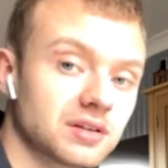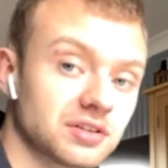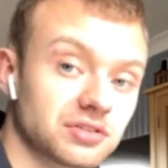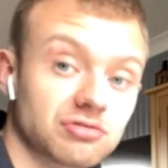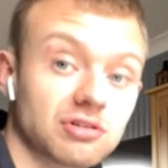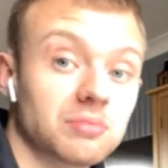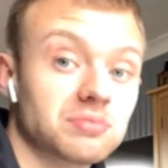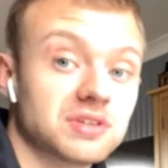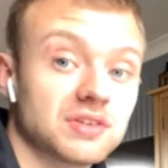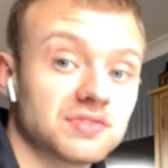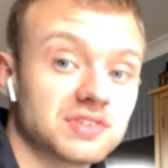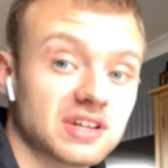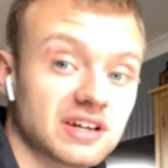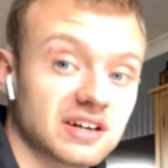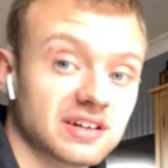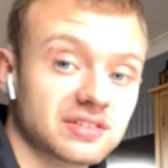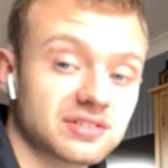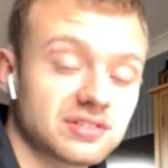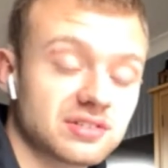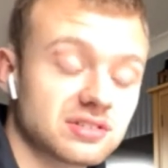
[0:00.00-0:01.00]
descriptive
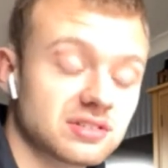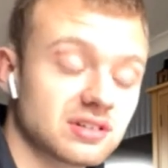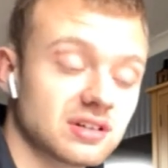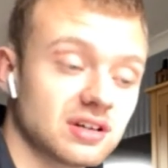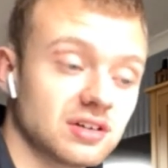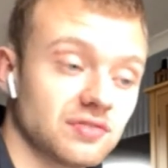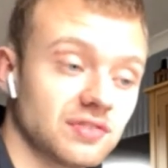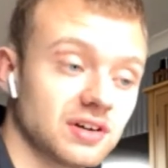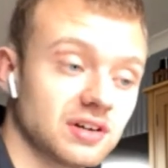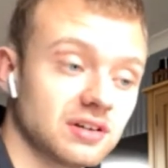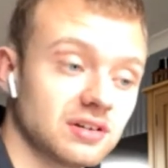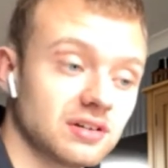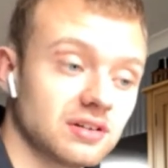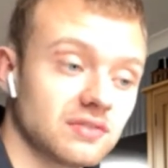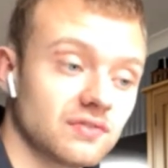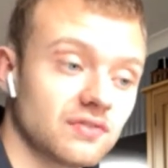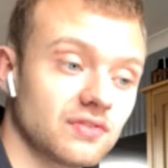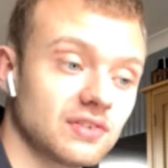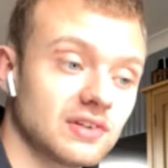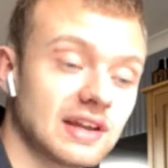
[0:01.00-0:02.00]
text, and
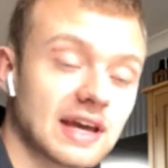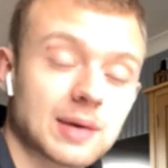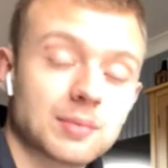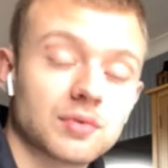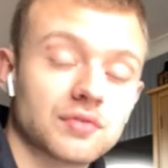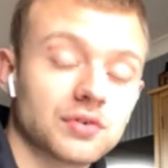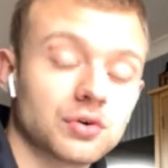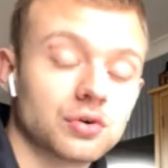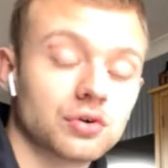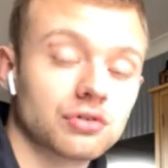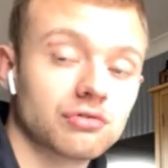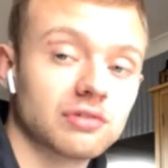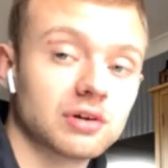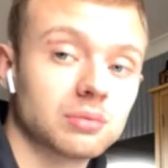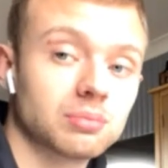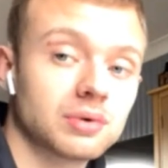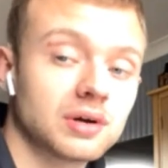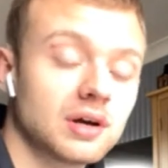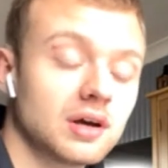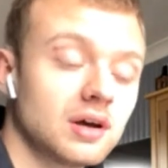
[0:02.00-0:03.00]
then the name of your
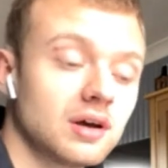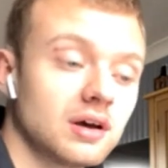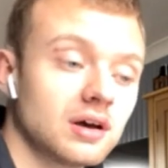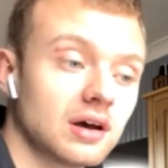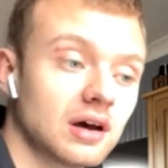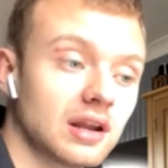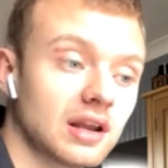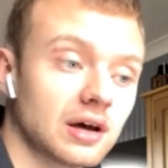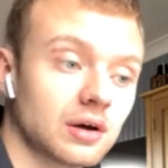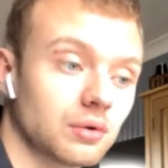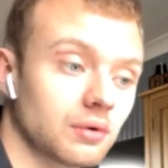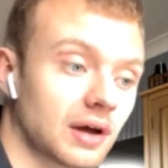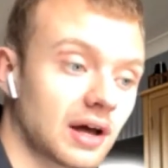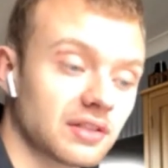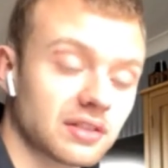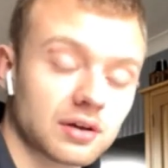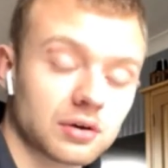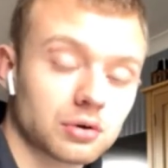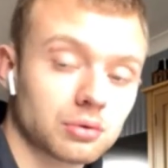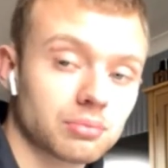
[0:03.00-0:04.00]
group, and I'll
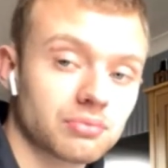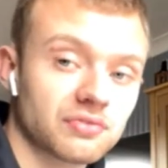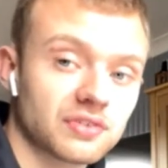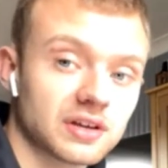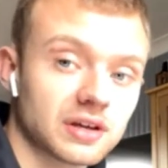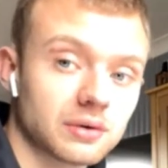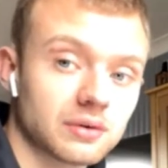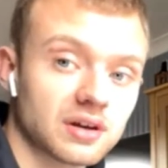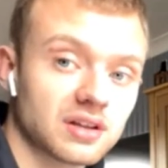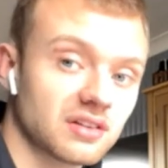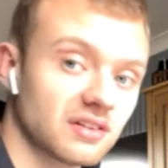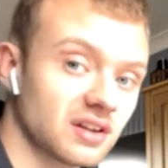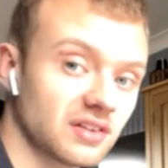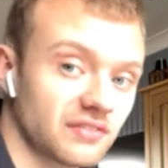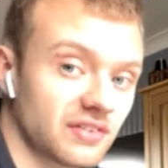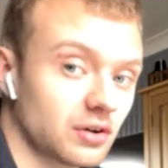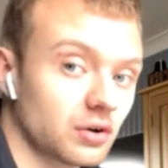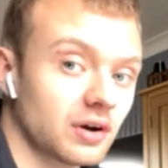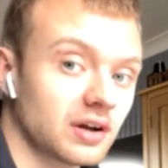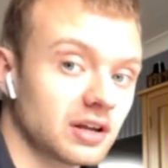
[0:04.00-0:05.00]
add that up for you. And then
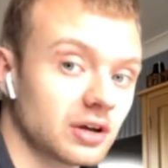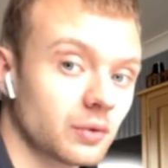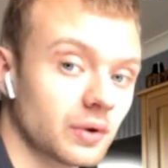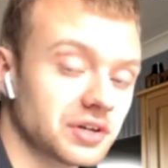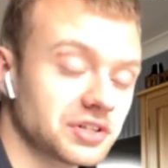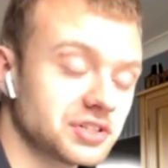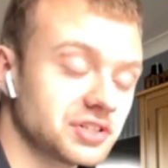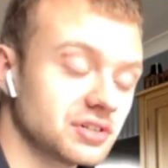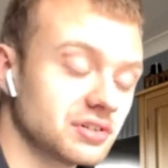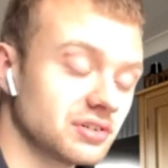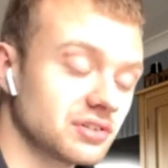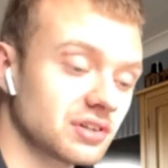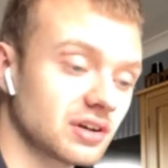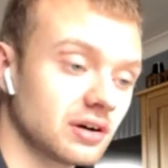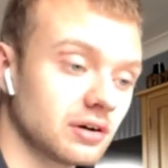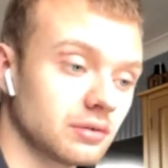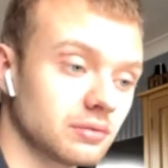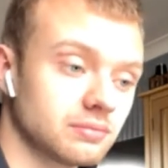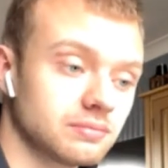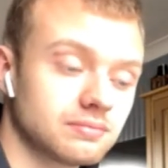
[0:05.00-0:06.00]
if I've got any questions,
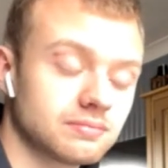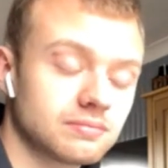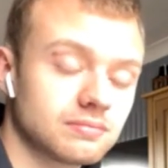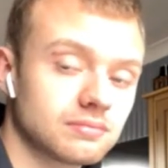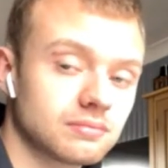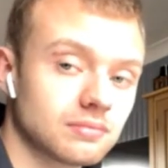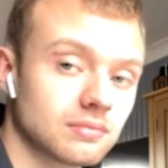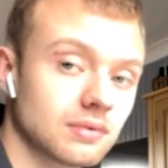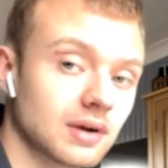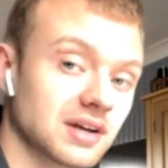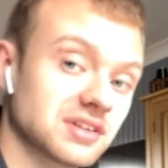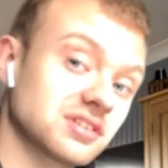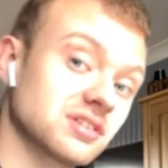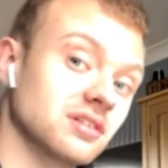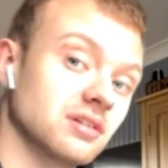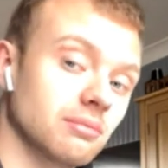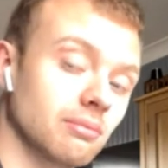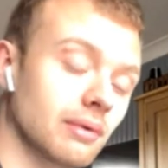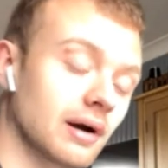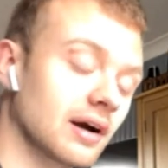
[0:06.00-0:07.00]
I'll
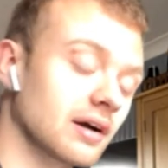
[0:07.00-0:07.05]
ask you them